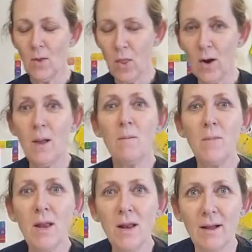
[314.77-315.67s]
with
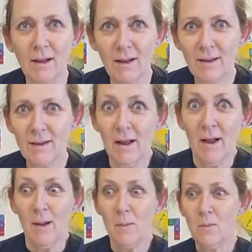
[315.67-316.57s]
Mila.
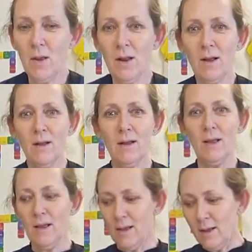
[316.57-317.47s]
Mila,
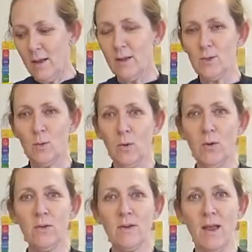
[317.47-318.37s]
it's your
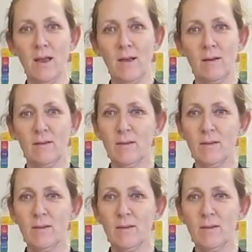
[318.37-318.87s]
birthday.